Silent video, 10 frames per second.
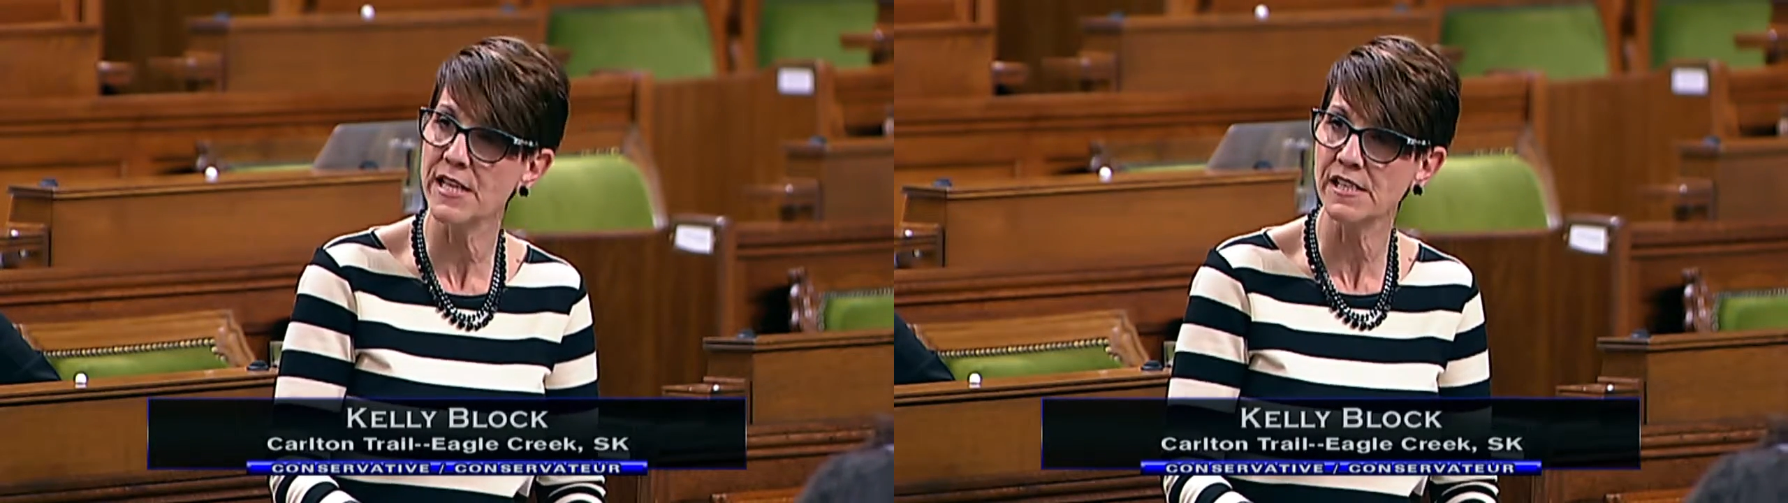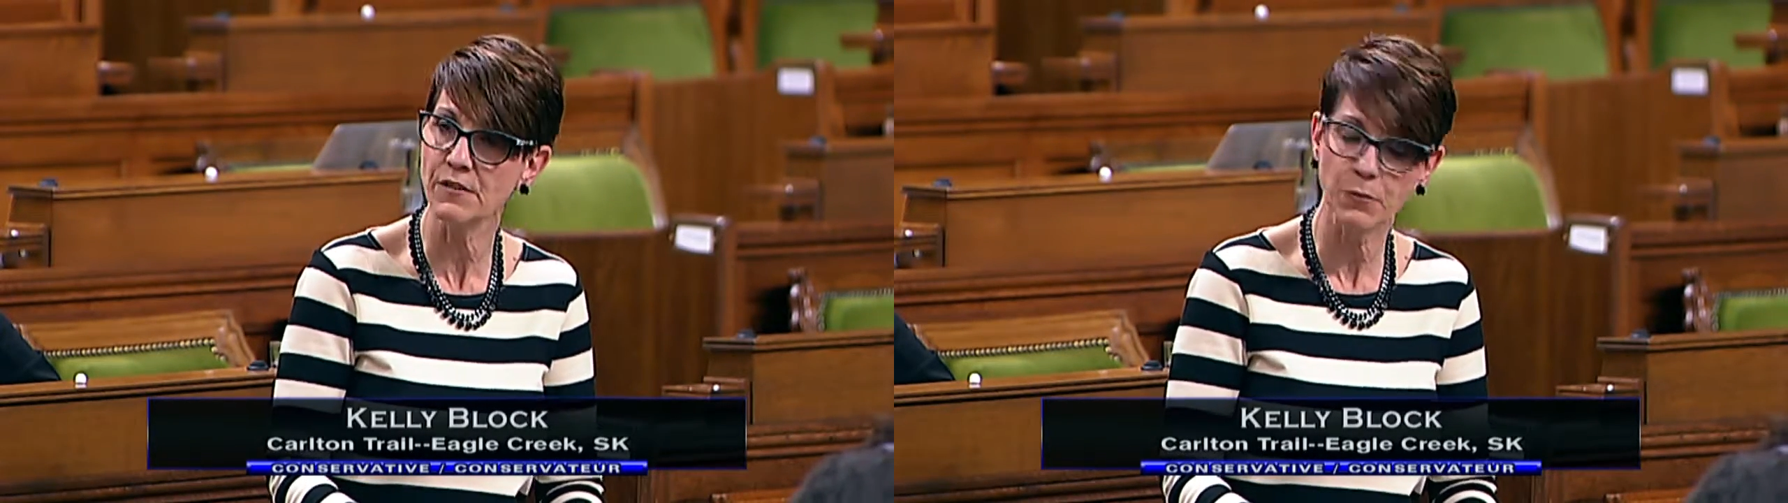
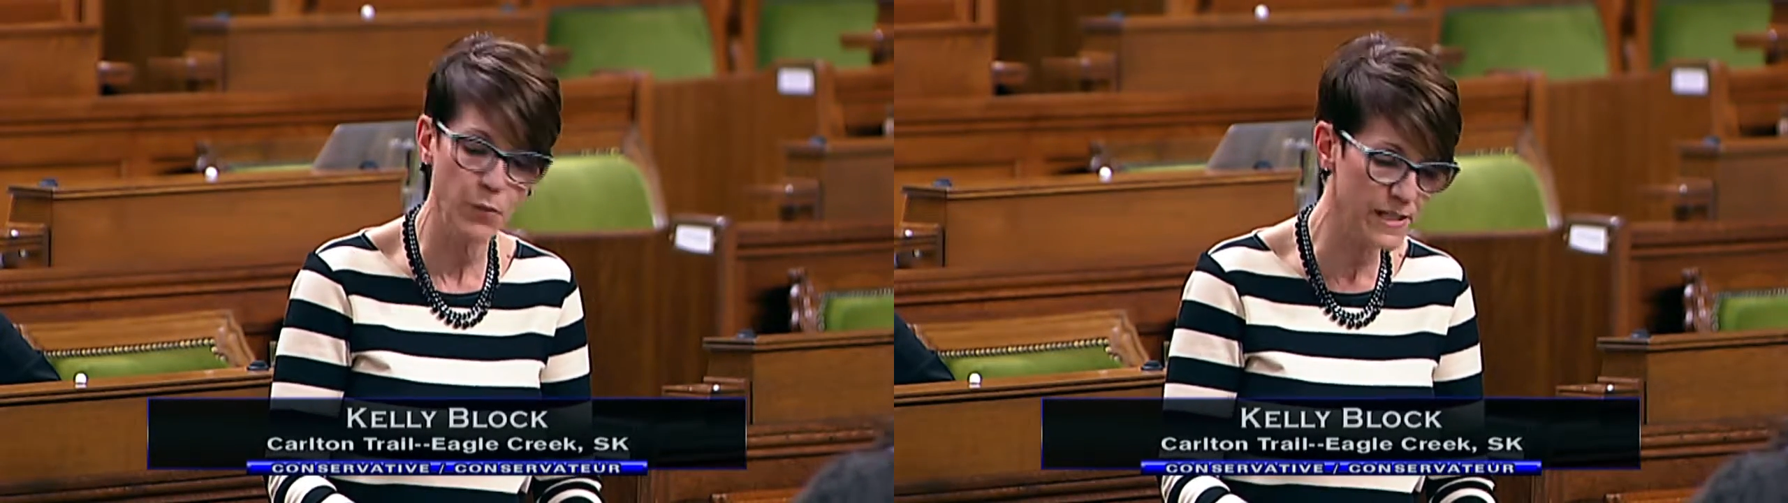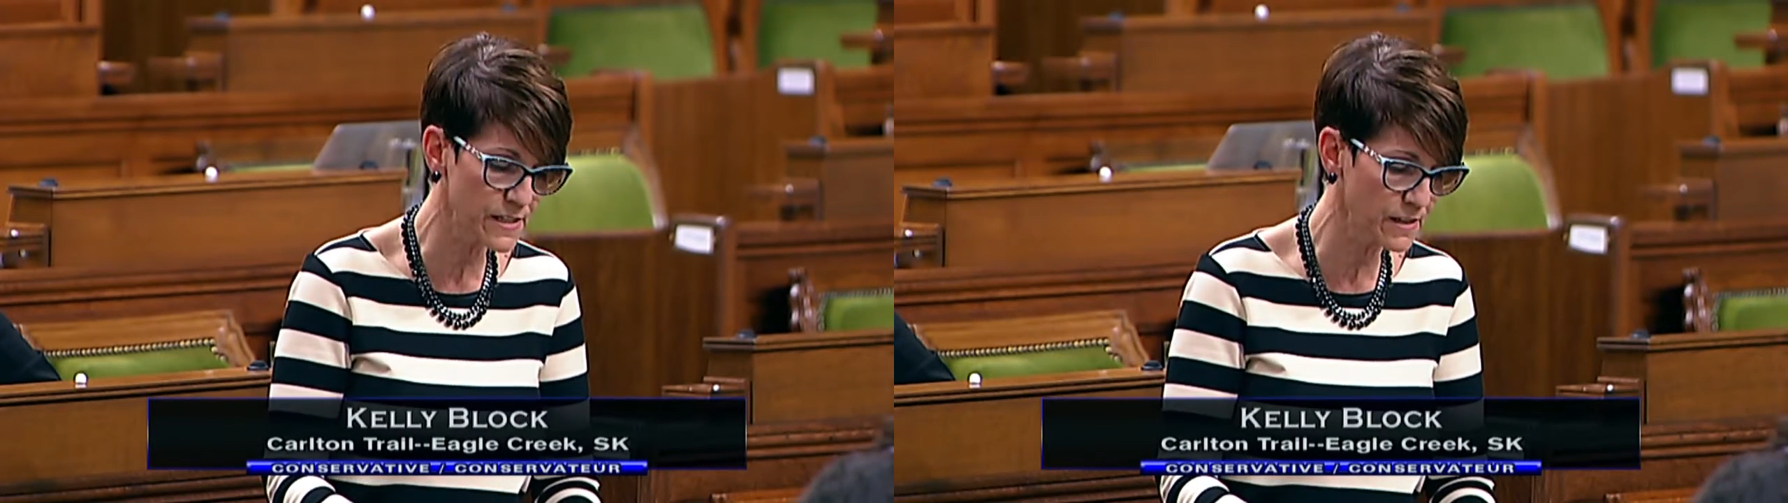voice
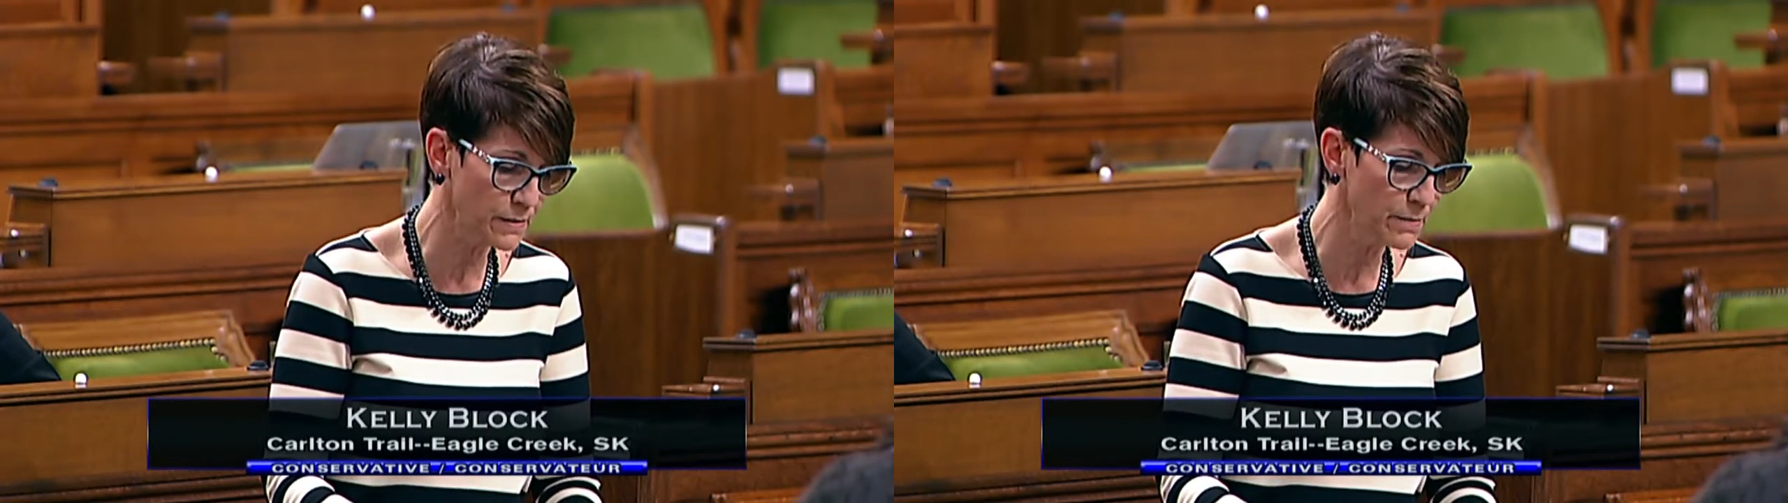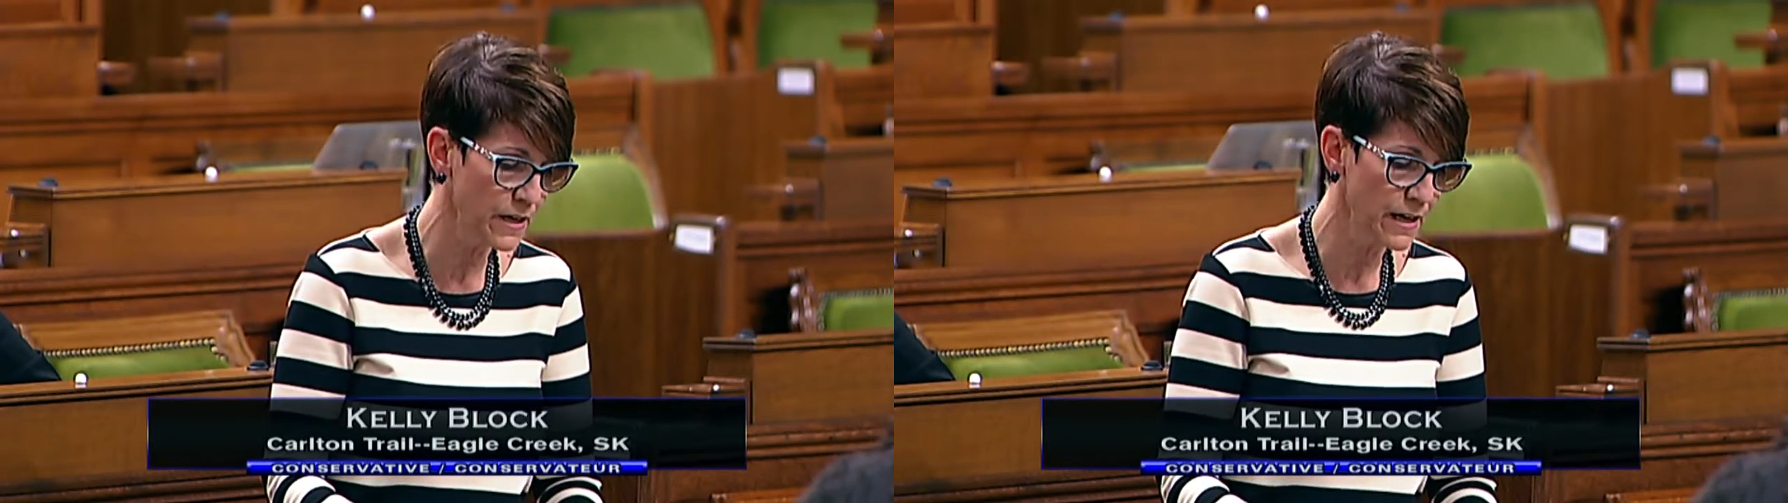of
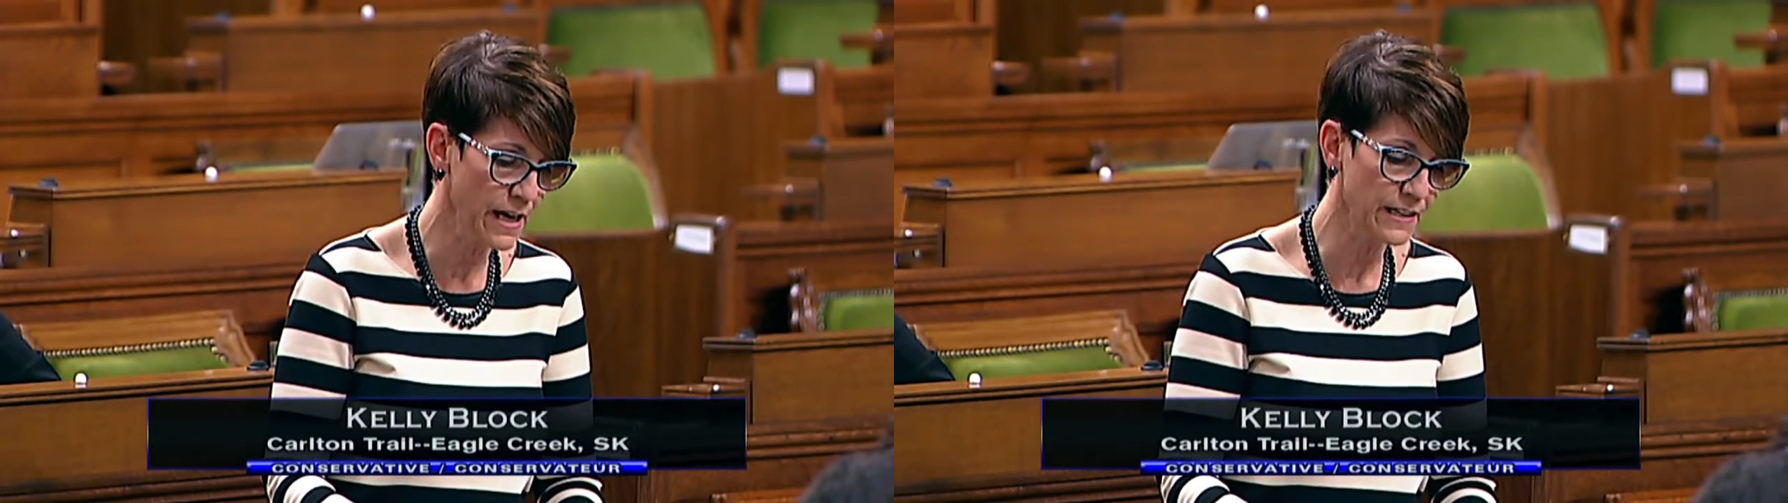wisdom